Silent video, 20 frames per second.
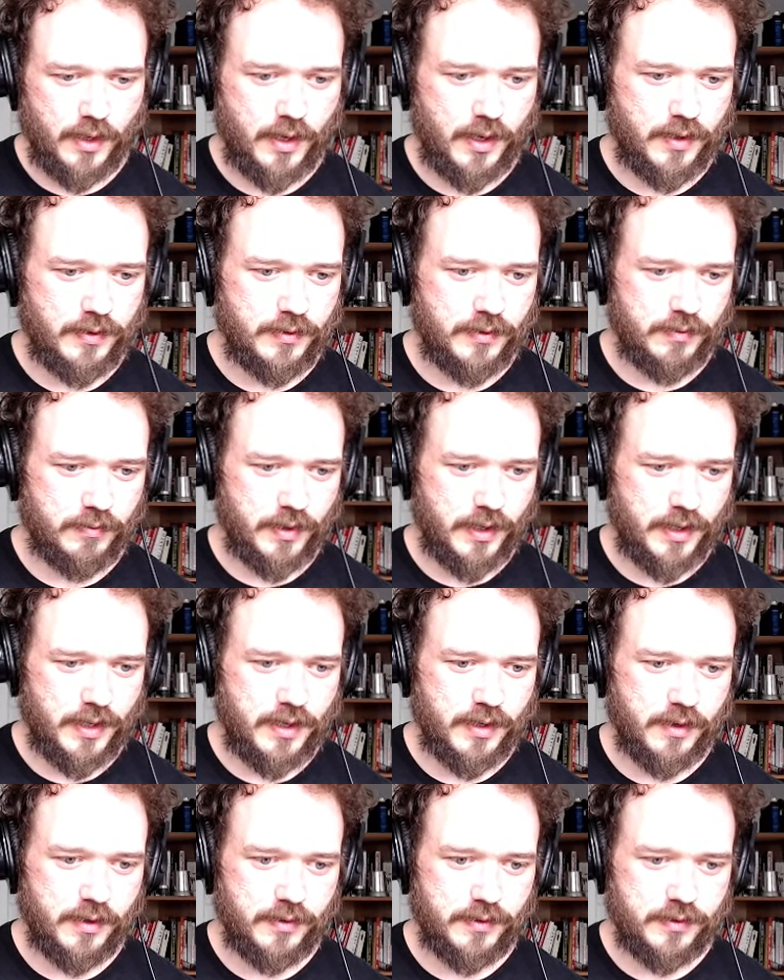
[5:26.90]
there right
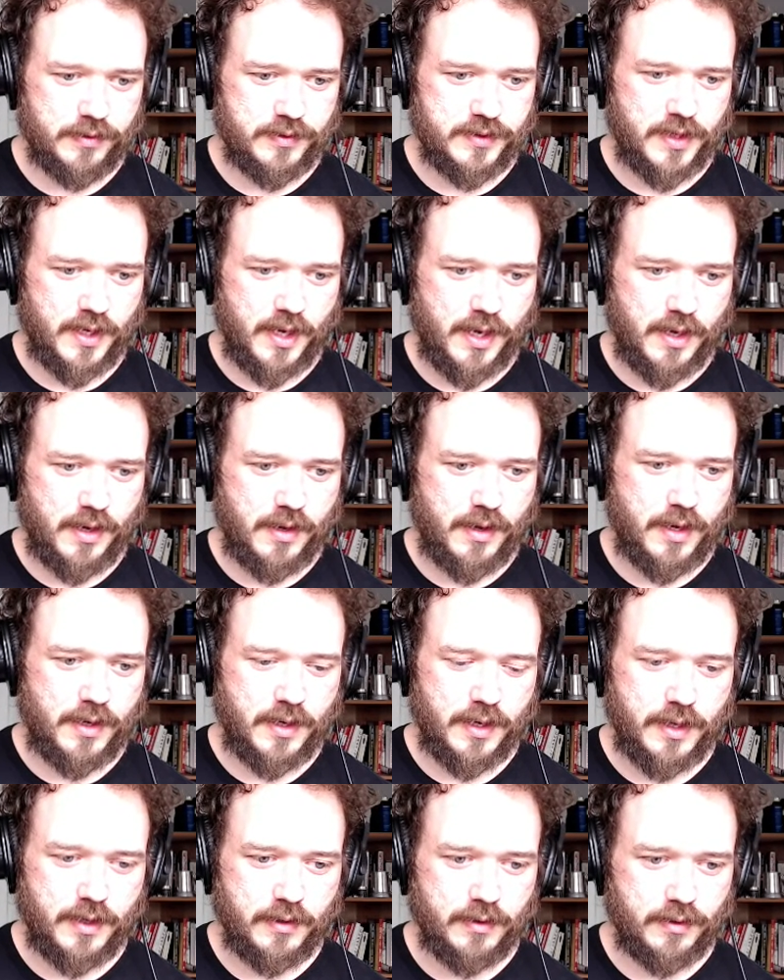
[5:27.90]
here, there's a
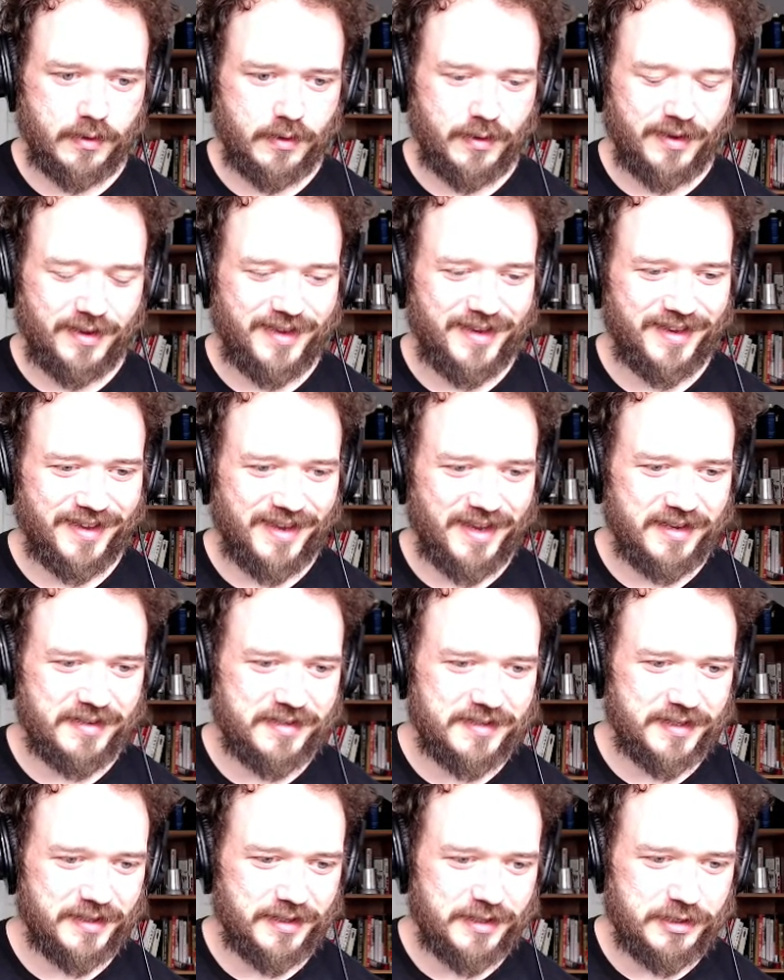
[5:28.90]

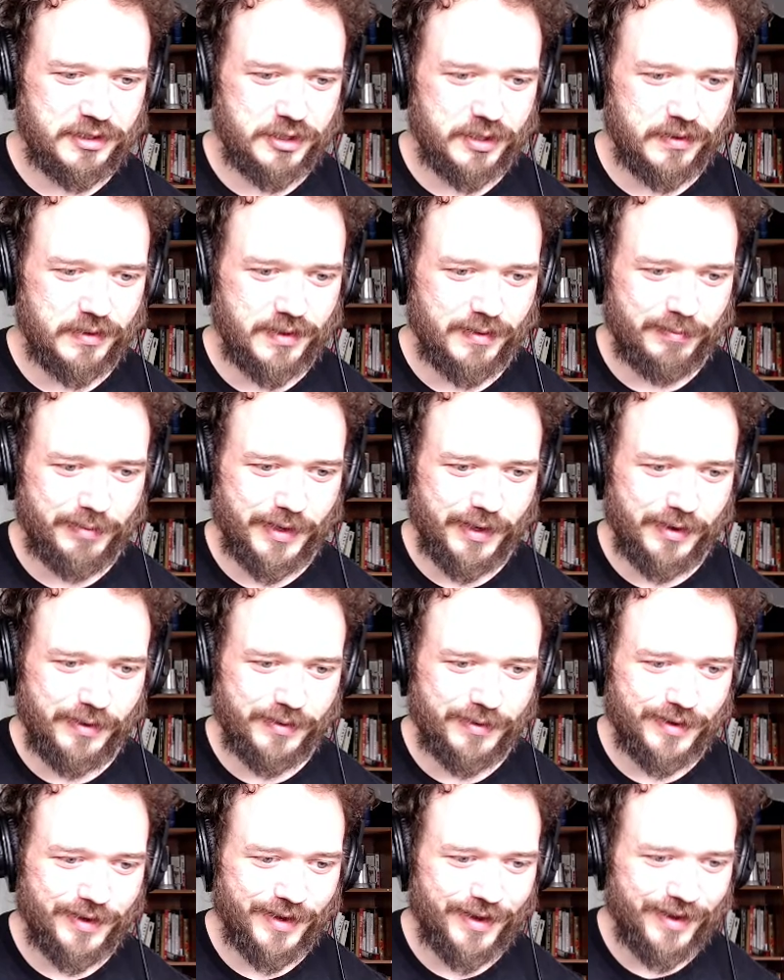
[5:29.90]
silly joke about
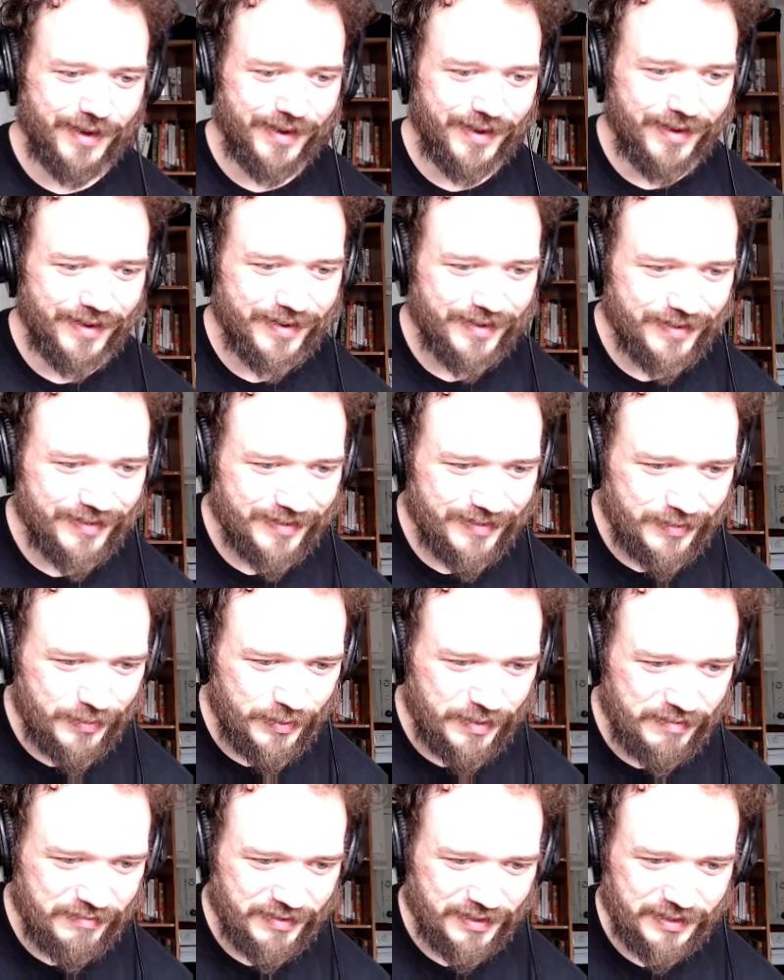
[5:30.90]

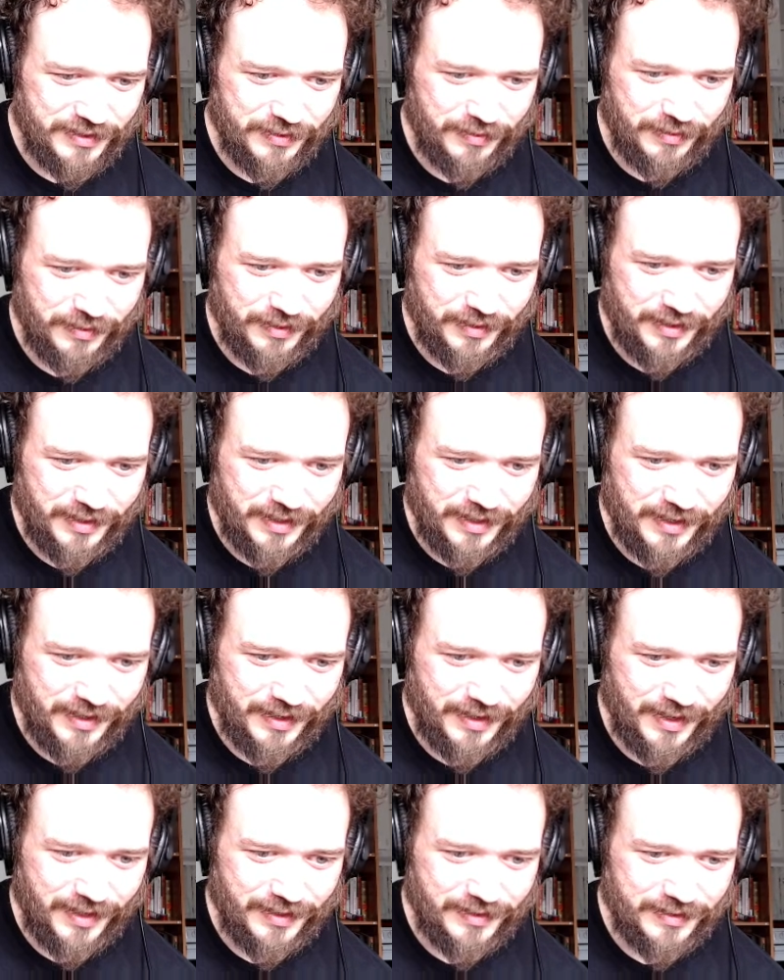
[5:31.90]
Queen Victoria
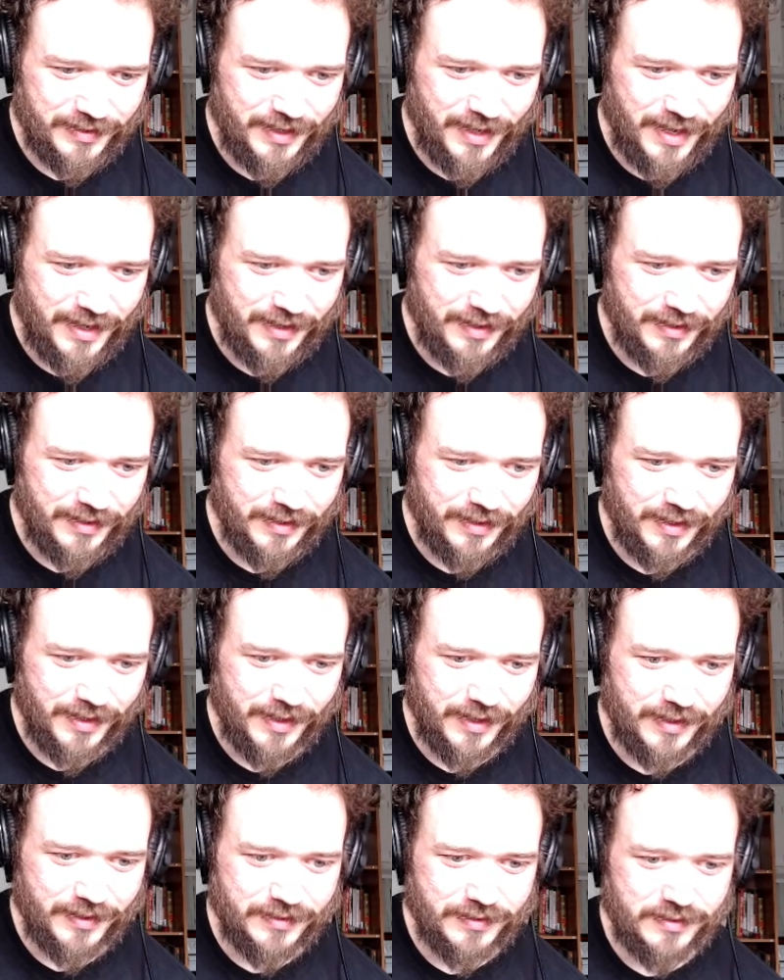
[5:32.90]
and Canada Day,
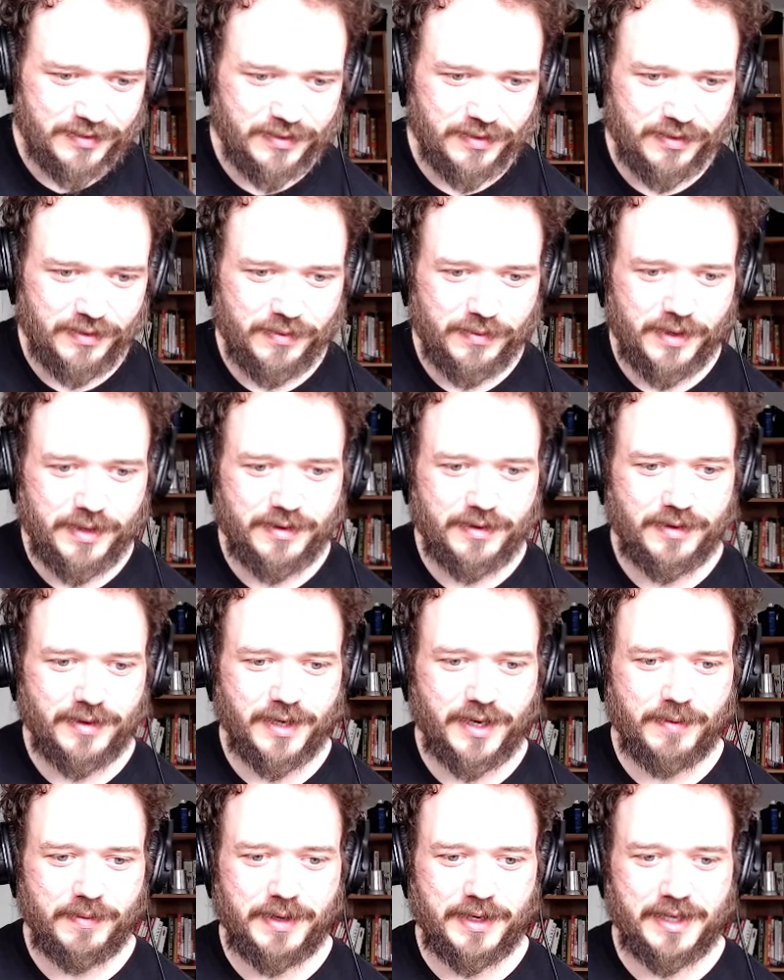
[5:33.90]
and so whether or not
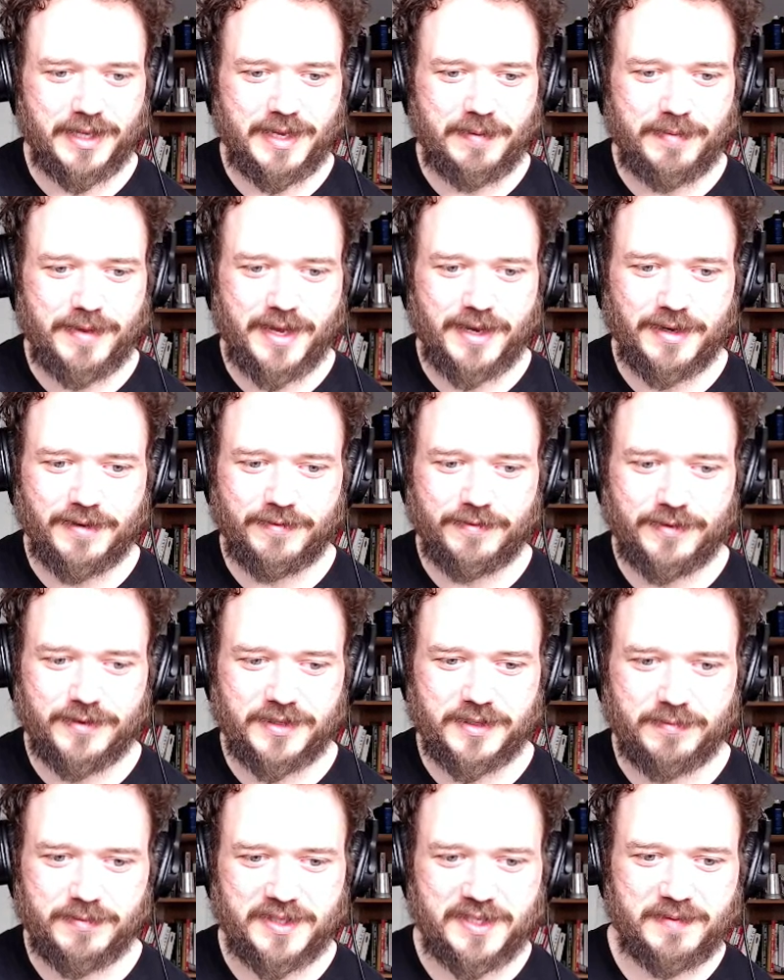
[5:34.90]
I want to keep that in for
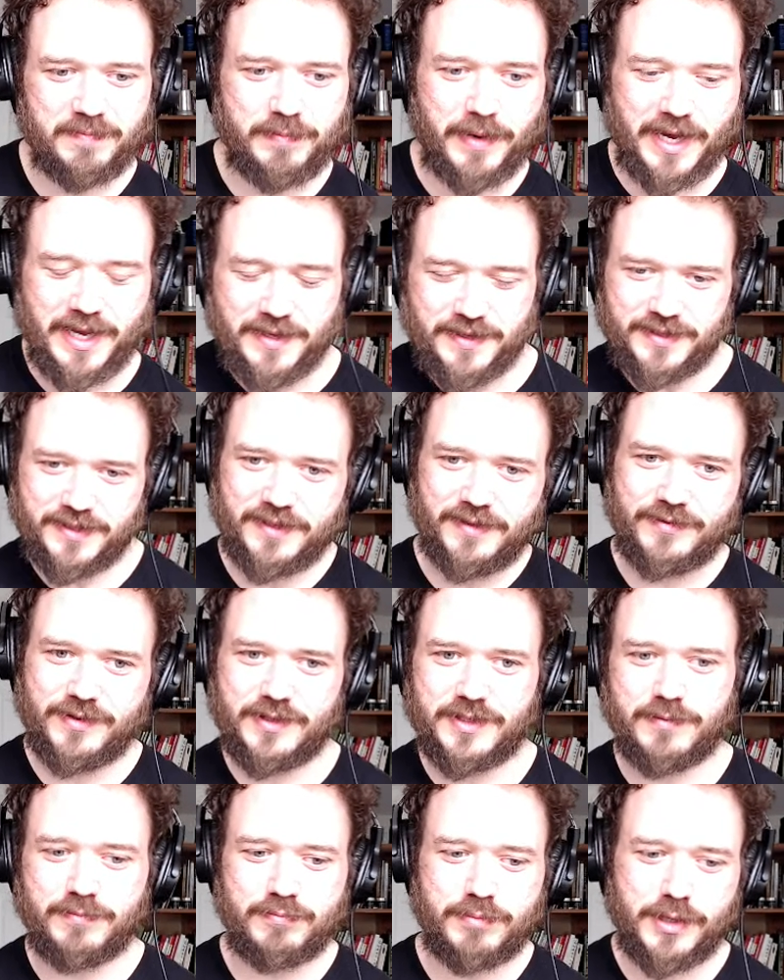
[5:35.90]
some spice, for
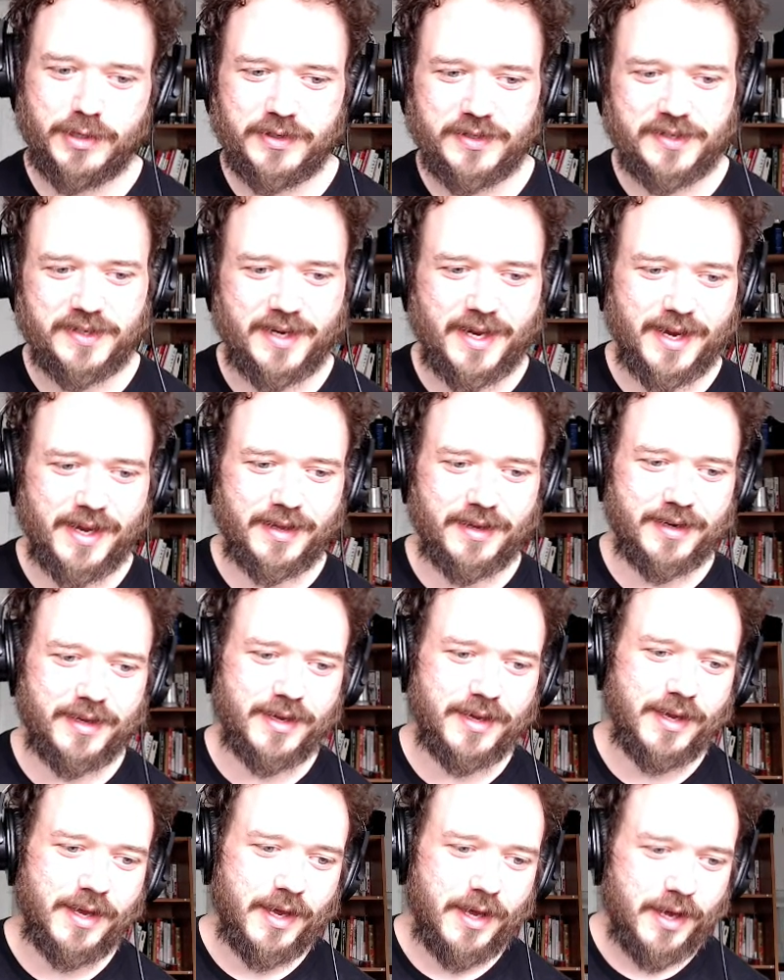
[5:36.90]
some personality,
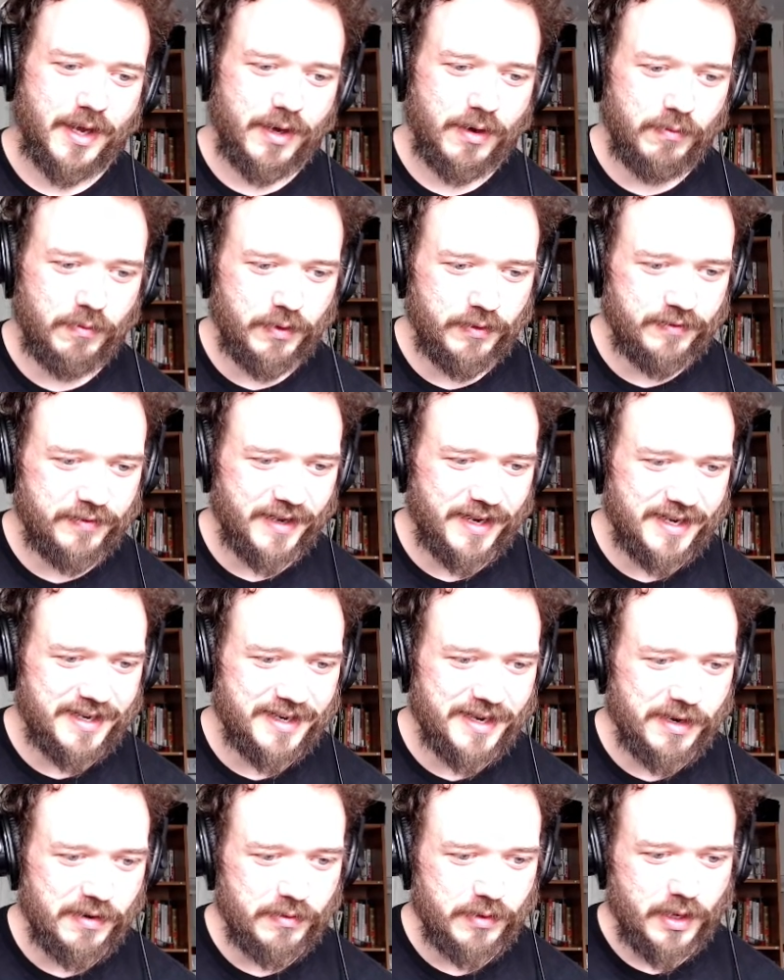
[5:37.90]
we'll find
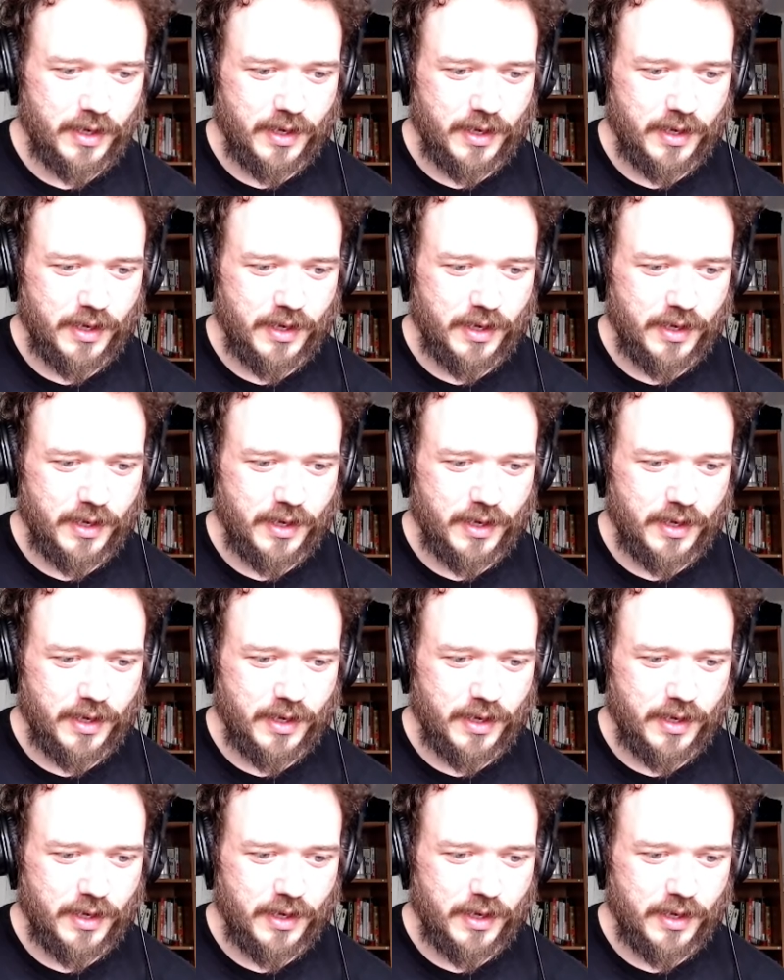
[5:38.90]
out.